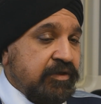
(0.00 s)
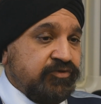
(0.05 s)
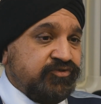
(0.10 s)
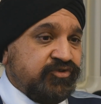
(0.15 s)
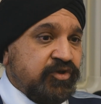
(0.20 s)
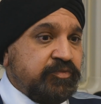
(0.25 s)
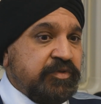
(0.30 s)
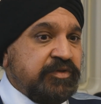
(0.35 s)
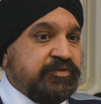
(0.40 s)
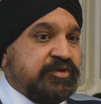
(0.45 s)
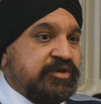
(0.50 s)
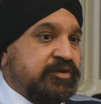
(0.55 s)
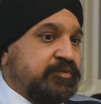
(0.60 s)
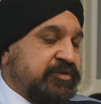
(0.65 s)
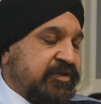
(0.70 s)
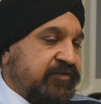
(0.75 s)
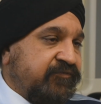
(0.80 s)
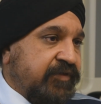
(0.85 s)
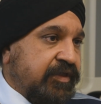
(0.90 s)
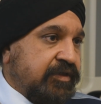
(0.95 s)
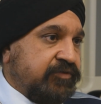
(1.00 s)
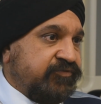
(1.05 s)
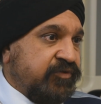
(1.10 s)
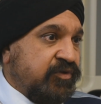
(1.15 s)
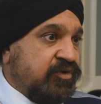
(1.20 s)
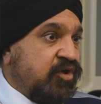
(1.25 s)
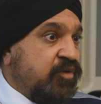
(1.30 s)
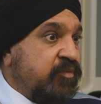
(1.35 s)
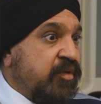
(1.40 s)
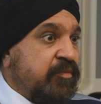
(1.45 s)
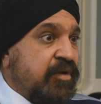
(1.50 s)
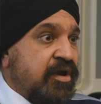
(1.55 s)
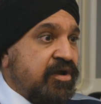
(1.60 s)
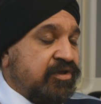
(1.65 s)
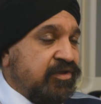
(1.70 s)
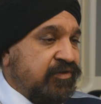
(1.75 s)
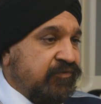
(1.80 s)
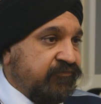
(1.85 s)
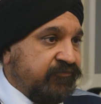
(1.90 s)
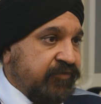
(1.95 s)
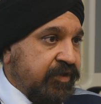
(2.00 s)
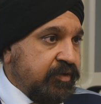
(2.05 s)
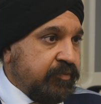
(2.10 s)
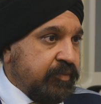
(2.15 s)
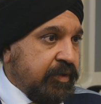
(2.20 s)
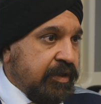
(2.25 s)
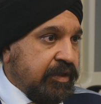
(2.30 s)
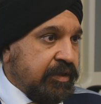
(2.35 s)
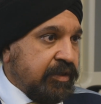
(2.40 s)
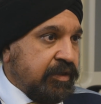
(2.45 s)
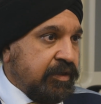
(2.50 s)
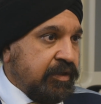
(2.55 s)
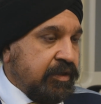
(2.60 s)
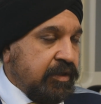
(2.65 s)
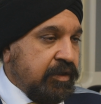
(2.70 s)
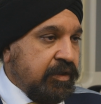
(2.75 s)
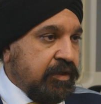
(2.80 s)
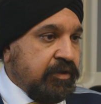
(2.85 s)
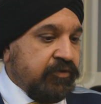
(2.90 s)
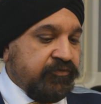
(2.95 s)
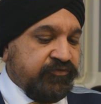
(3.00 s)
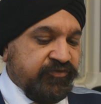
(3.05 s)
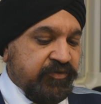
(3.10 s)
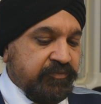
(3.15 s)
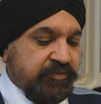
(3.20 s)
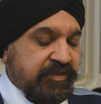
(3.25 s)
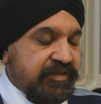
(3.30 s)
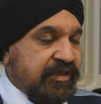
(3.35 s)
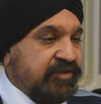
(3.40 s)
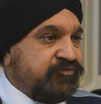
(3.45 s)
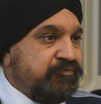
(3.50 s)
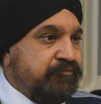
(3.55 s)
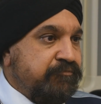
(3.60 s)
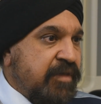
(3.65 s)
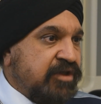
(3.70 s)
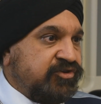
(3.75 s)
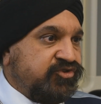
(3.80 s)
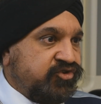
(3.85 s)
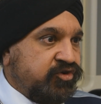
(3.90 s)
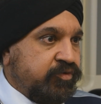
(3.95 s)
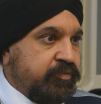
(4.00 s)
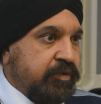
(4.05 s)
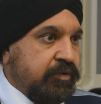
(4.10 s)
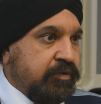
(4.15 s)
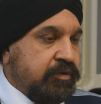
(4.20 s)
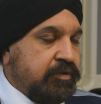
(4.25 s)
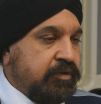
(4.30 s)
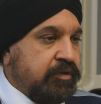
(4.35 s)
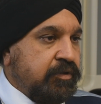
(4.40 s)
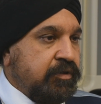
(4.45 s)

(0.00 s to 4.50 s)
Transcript: something specific. So it could be marketing feedback, something that's measurable.